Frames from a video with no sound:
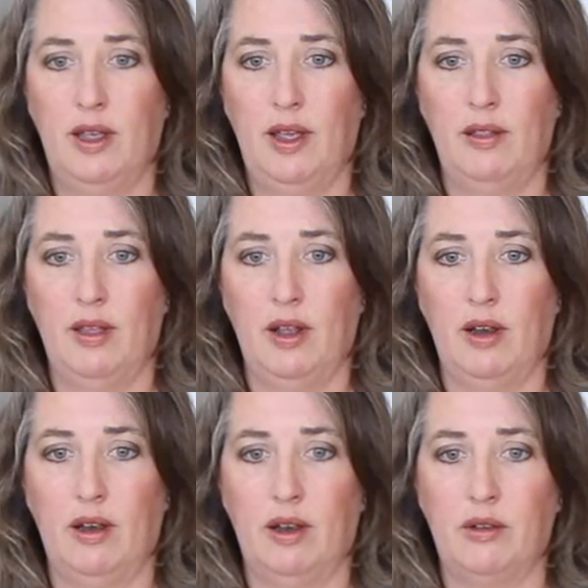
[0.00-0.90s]
and
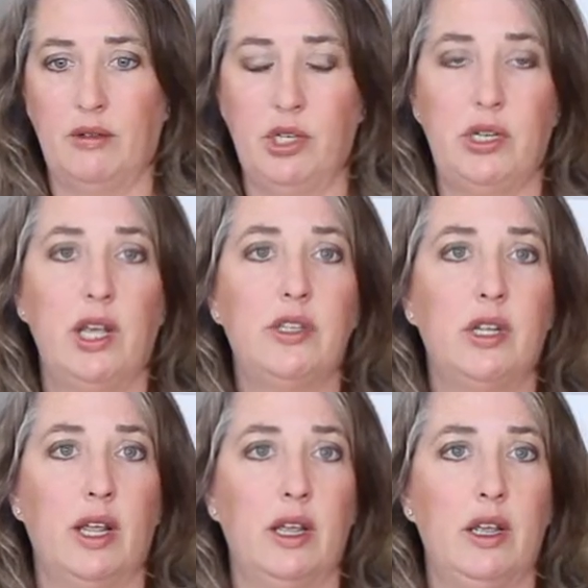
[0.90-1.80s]
then she takes it
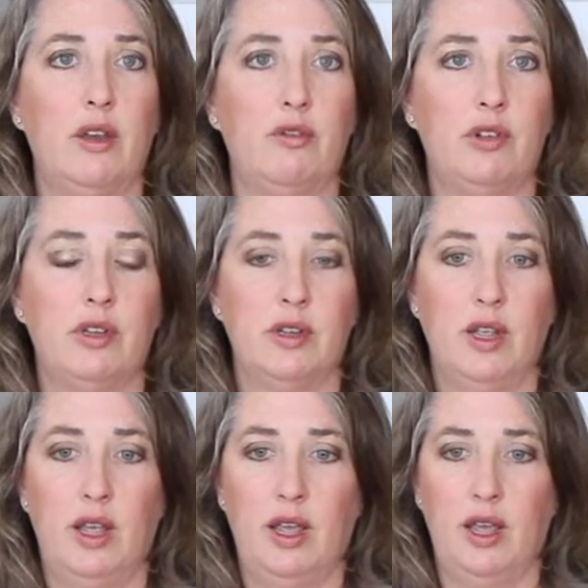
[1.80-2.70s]
like a gift.
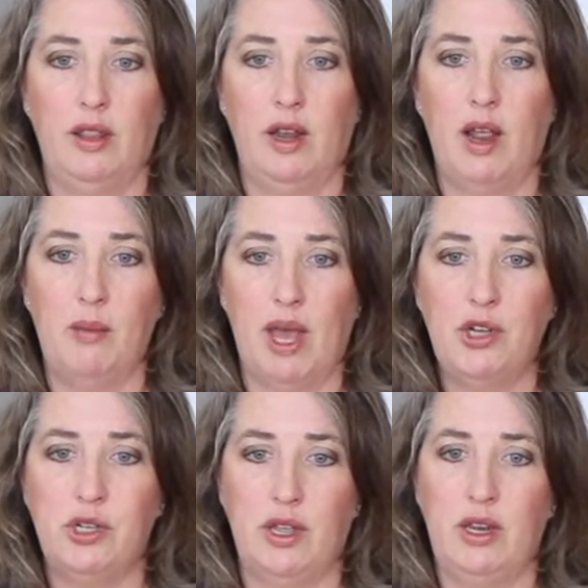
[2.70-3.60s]
And then I
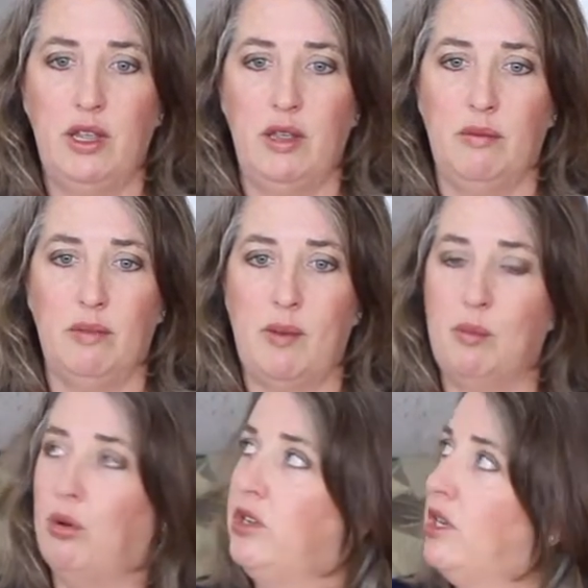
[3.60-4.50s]
imagine that he maybe
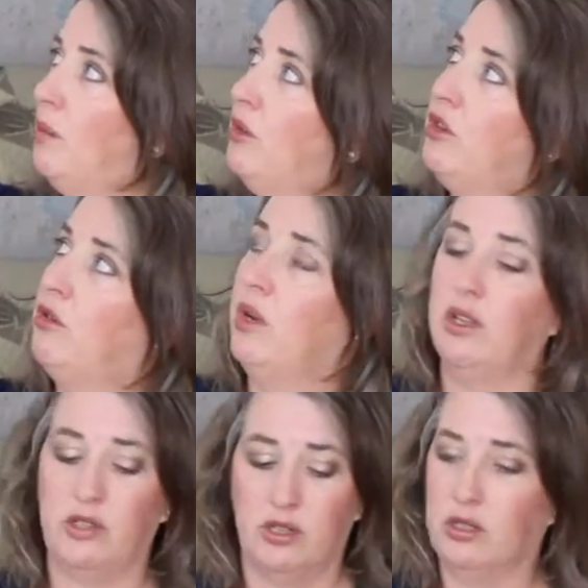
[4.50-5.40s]
points up at the tree
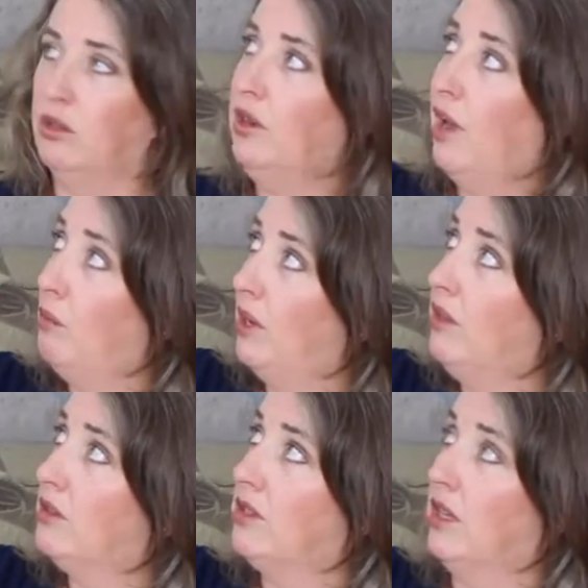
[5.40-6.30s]
and says, "Look how big
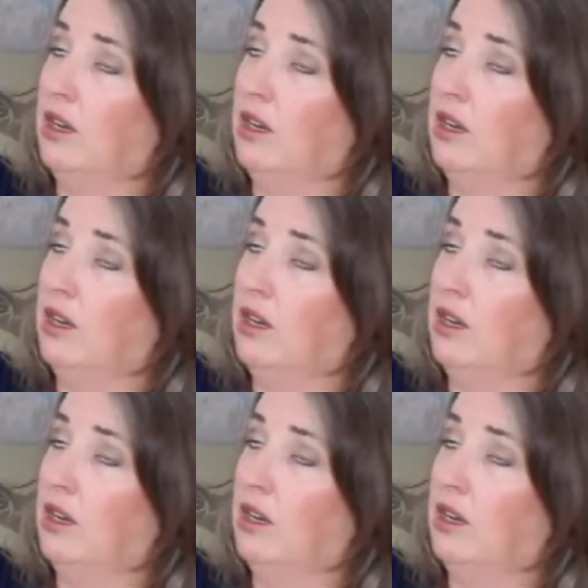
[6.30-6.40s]
this thing